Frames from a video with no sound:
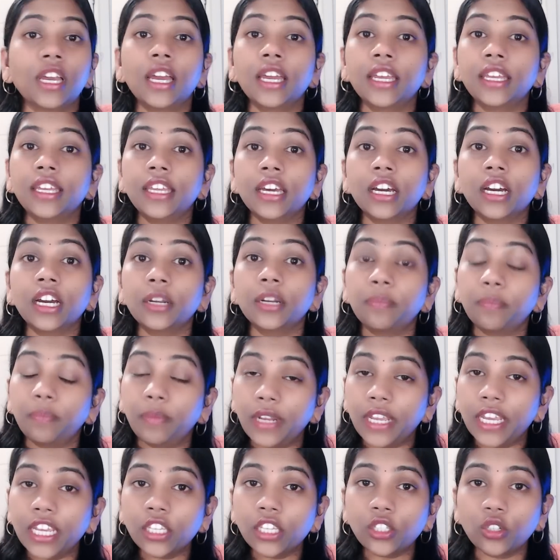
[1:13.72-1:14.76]
Here,
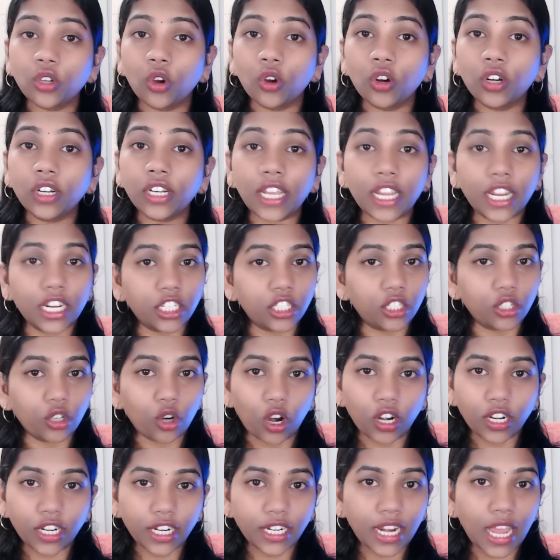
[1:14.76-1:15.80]
please note it's
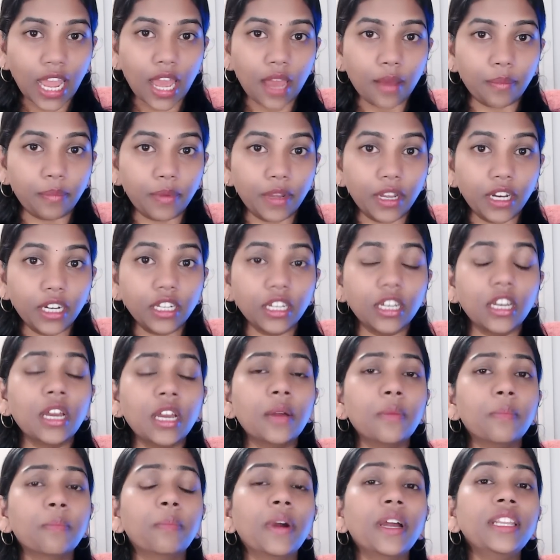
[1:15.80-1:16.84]
not yet happened,
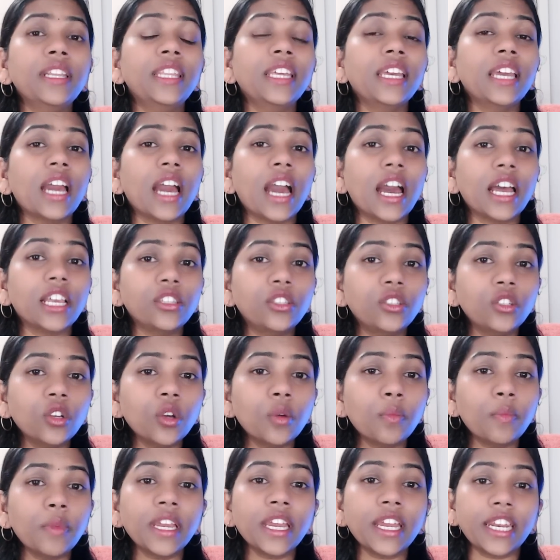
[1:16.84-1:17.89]
but they are
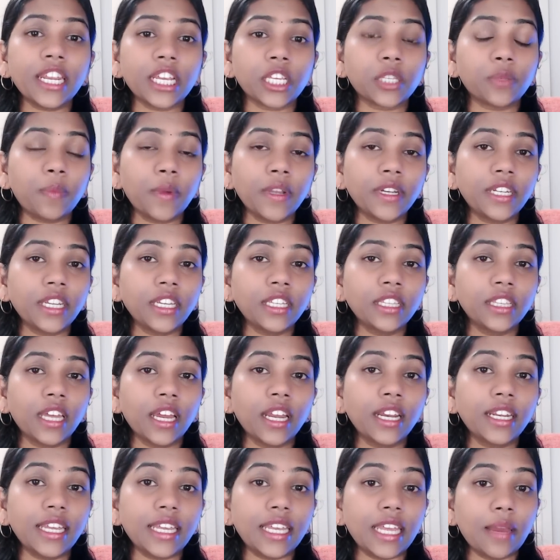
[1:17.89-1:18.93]
assuming and expecting
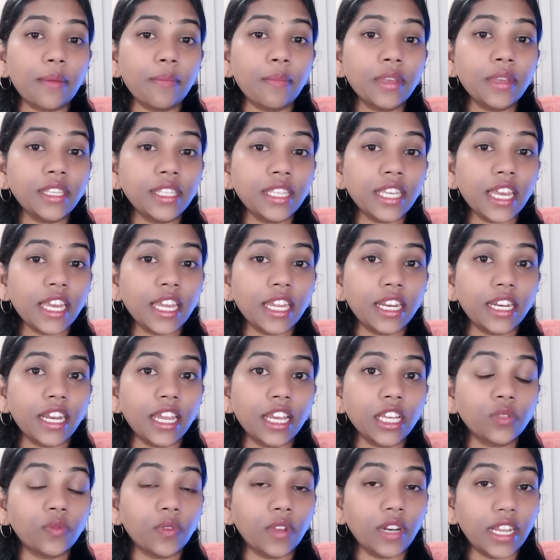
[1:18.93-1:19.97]
that MSCI
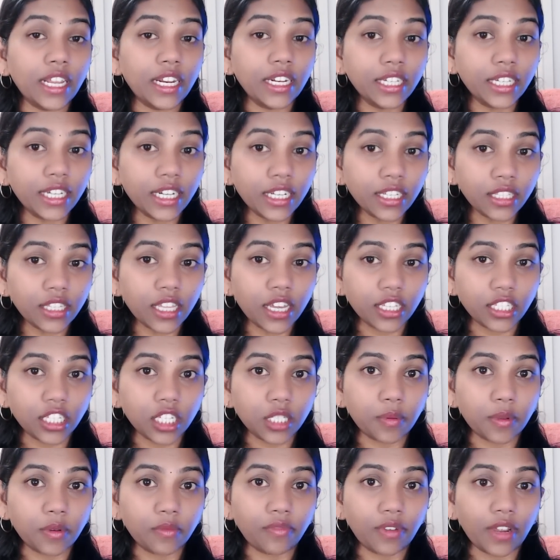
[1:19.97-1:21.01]
index will increase the
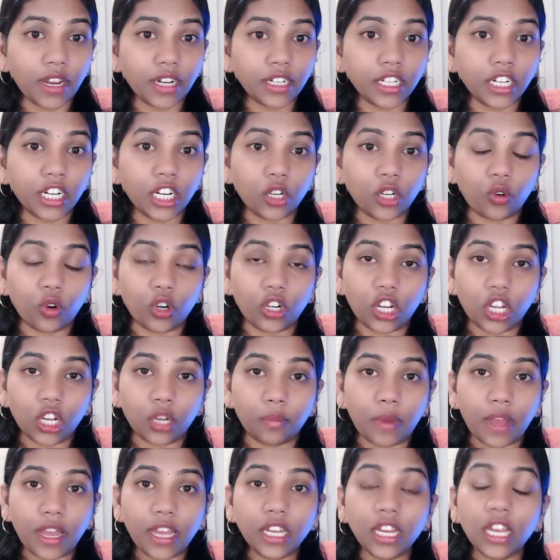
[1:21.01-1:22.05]
adjustment factor in
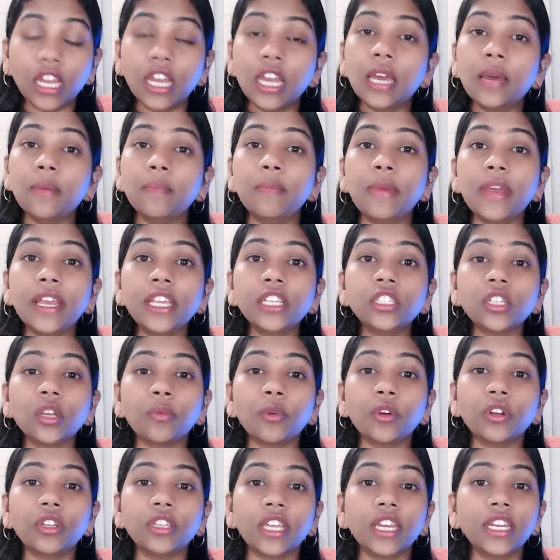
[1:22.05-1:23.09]
Kotak Bank based
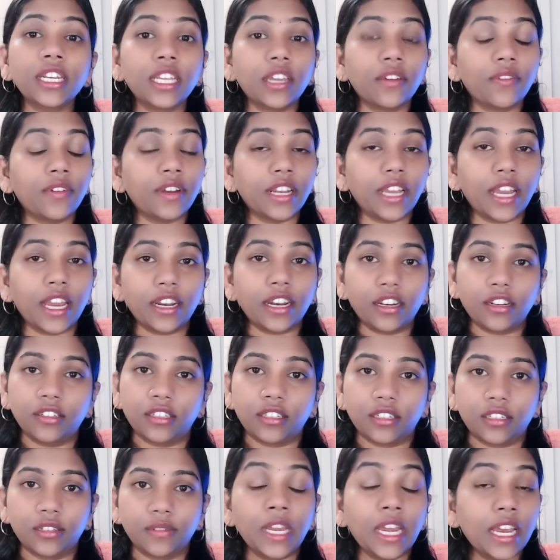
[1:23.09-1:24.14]
upon their given
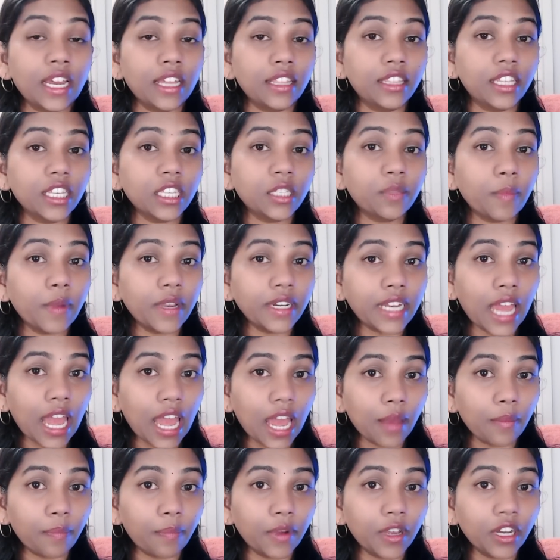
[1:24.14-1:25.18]
guidance. This might
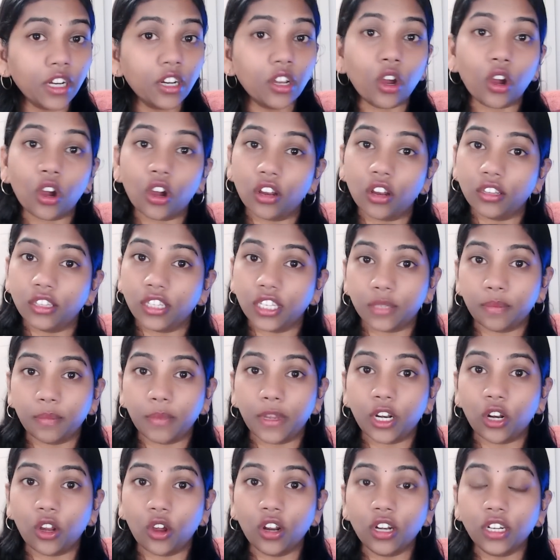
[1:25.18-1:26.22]
happen or this
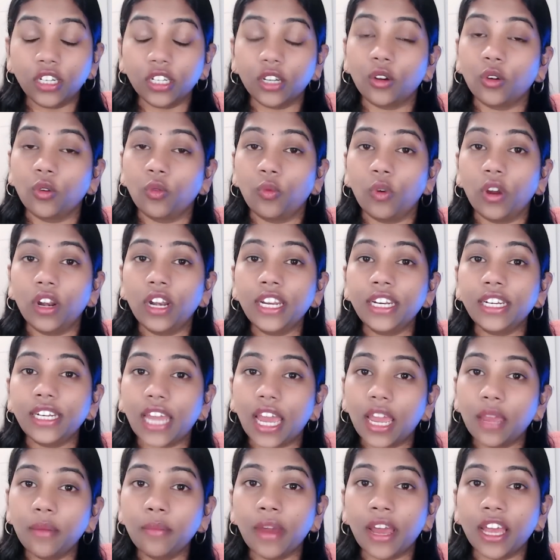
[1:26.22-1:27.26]
may not, only
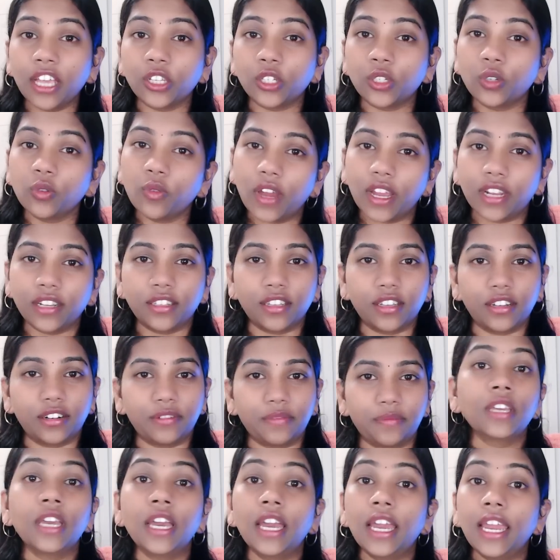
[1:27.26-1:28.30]
time has to answer.
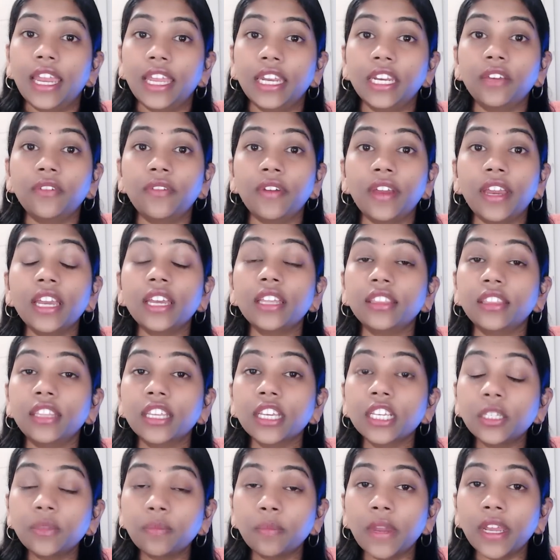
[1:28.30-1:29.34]
Anyway,
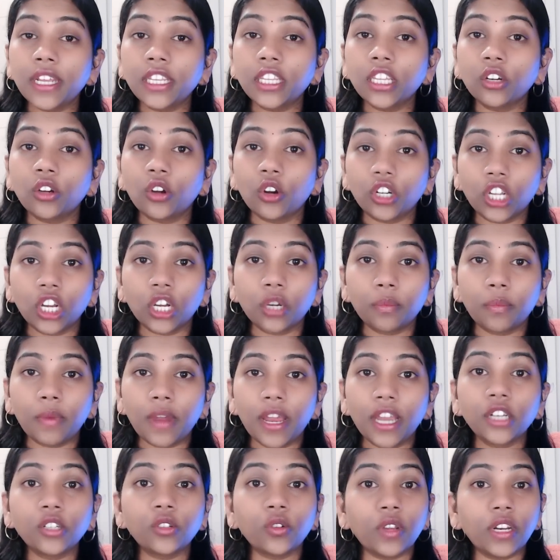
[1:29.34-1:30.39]
this made the Kotak
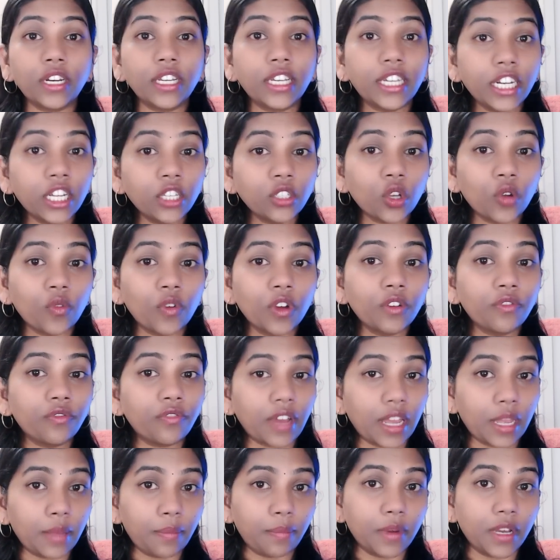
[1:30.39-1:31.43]
Bank to increase over
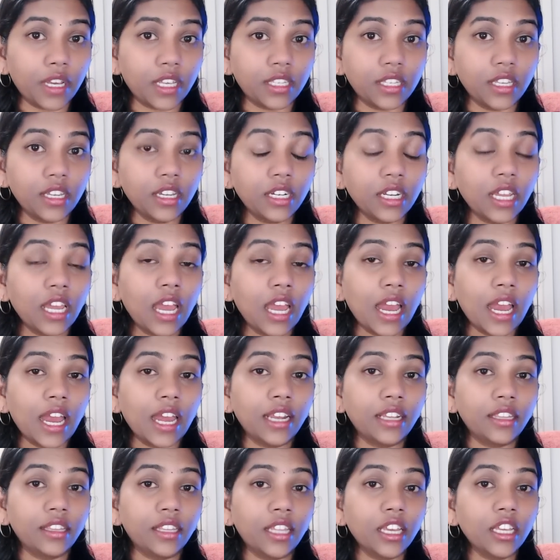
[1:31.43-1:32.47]
5%
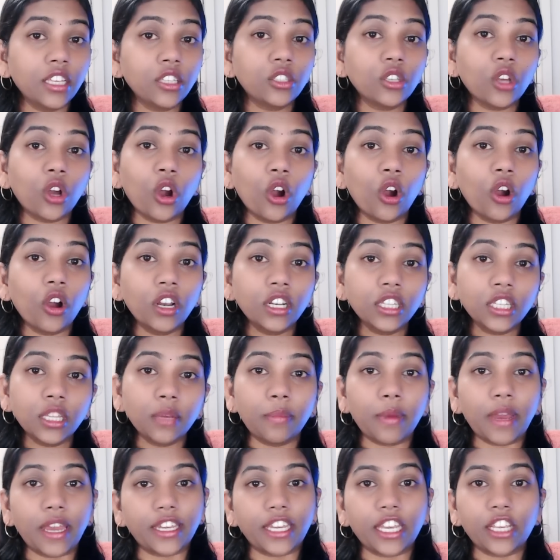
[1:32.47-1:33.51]
and thus all the
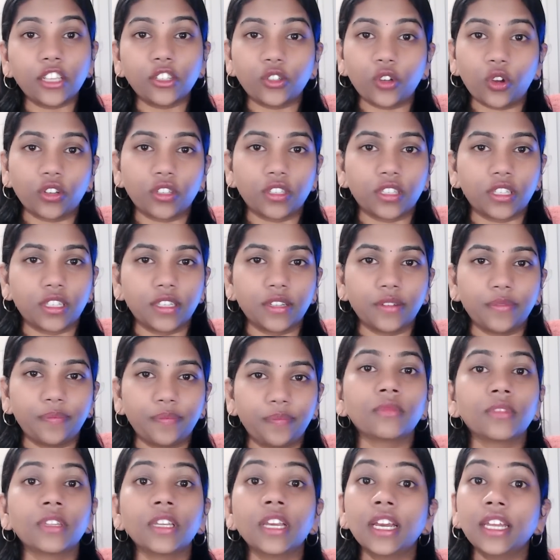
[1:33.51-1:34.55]
banking stocks.
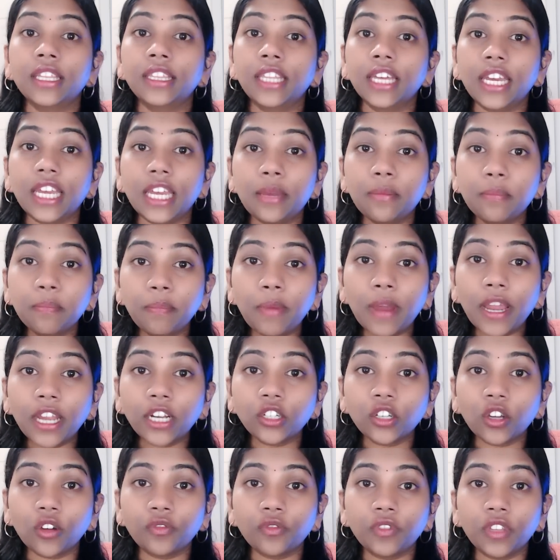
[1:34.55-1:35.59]
The
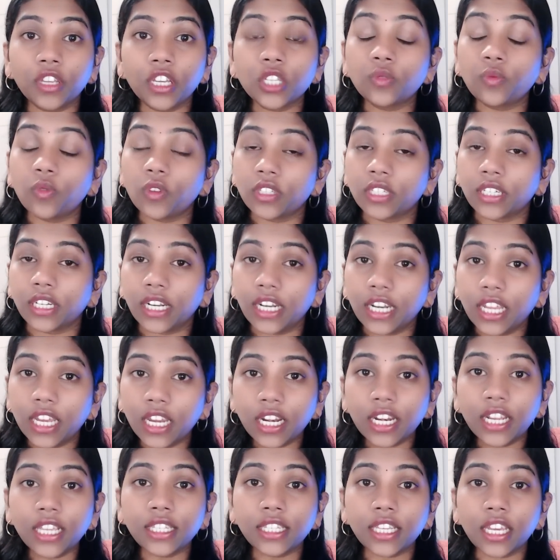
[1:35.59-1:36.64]
impact of this was
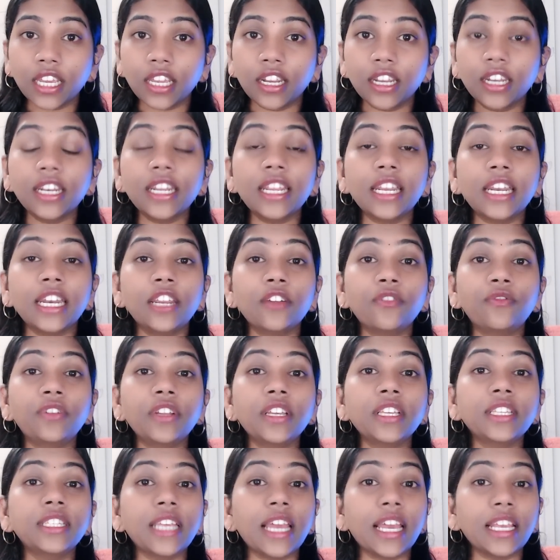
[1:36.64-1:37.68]
clearly seen in
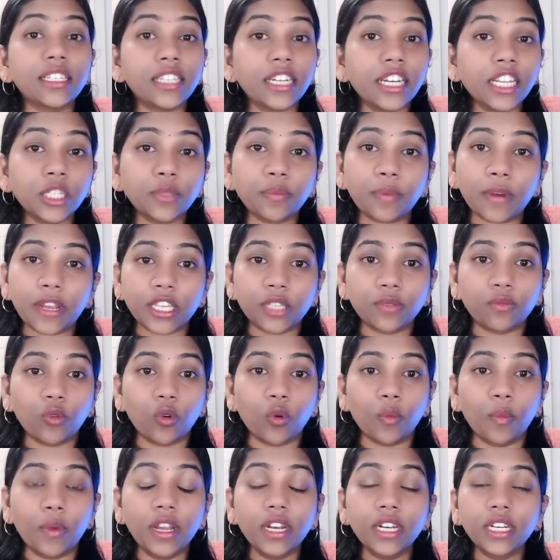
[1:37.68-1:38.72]
Nifty's yesterday's price
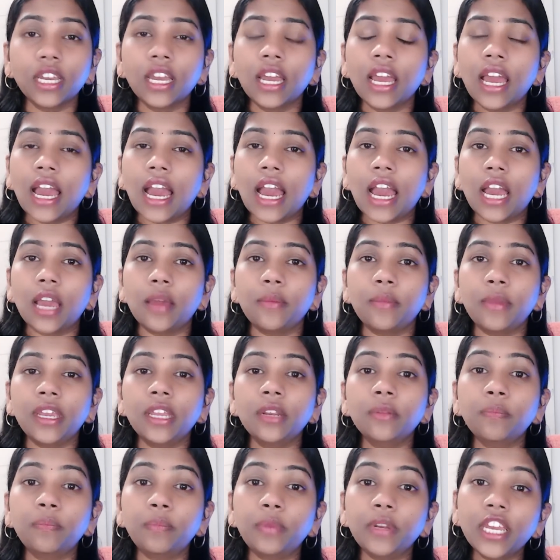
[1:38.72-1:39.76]
movement. Prior
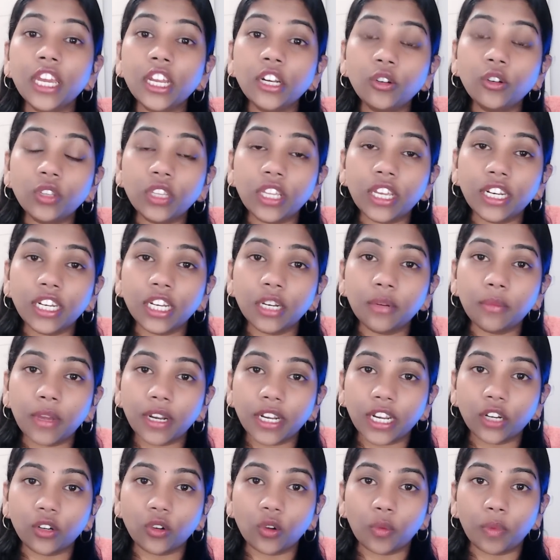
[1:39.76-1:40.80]
to the Indian
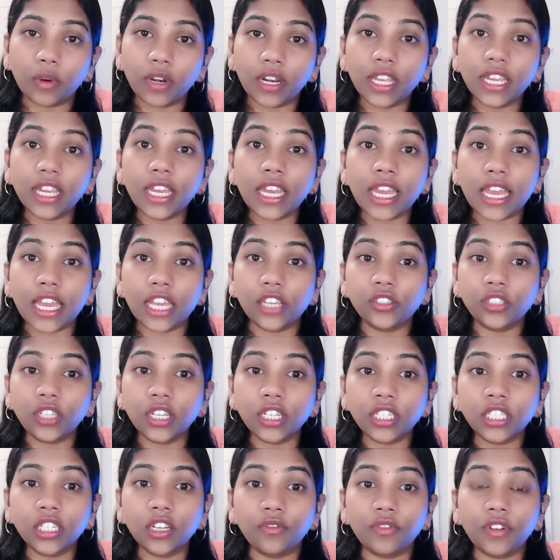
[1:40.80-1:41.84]
market opening,
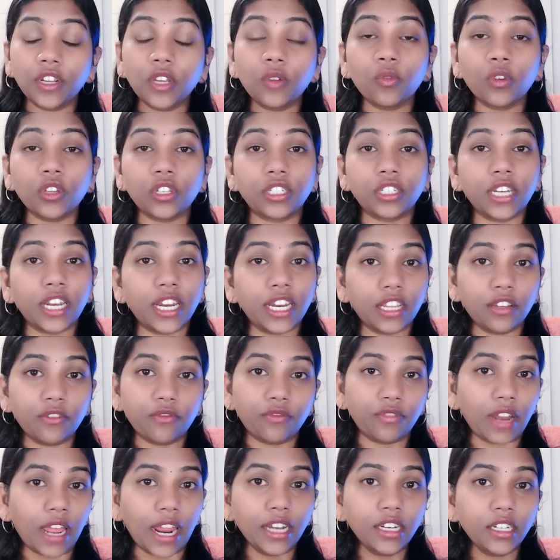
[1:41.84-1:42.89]
SGX Nifty was trading
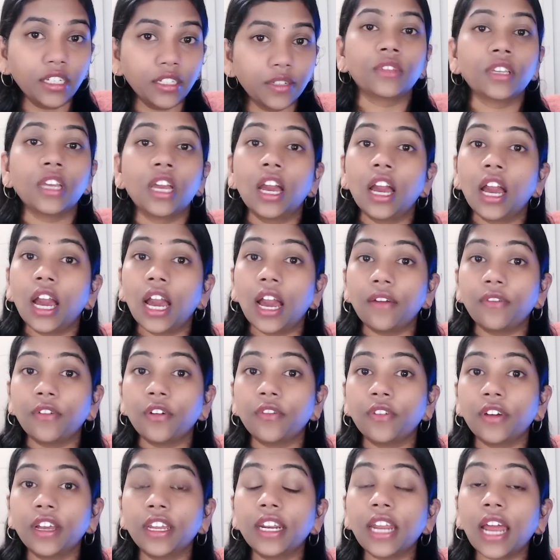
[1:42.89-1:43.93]
flat.
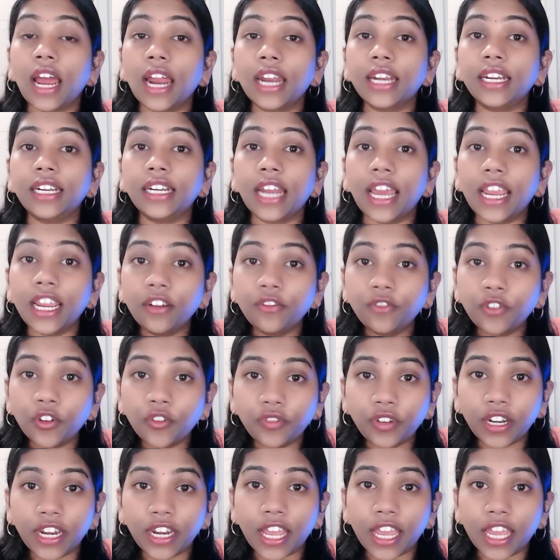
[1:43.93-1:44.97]
However, at
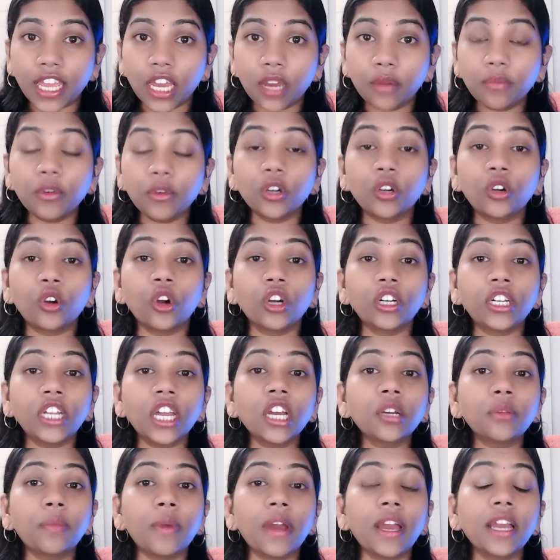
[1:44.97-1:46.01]
9:15 am,
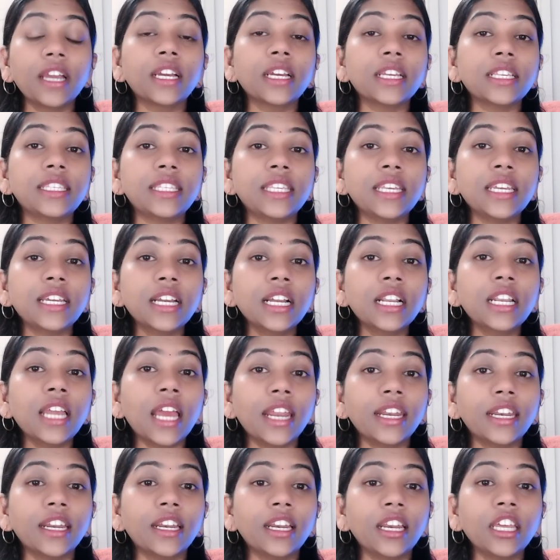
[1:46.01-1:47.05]
Kotak Bank
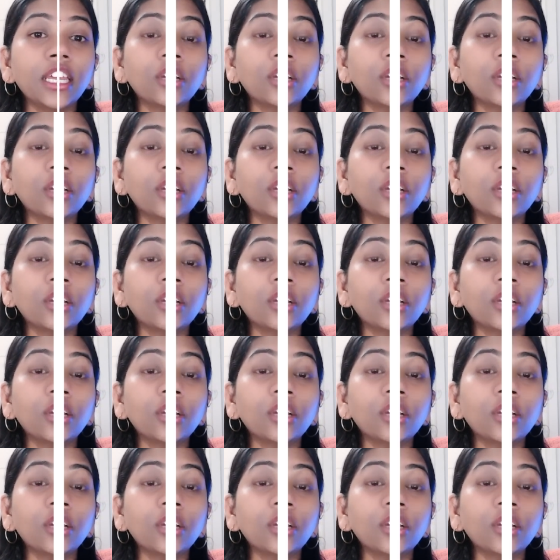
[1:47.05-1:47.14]
single-handedly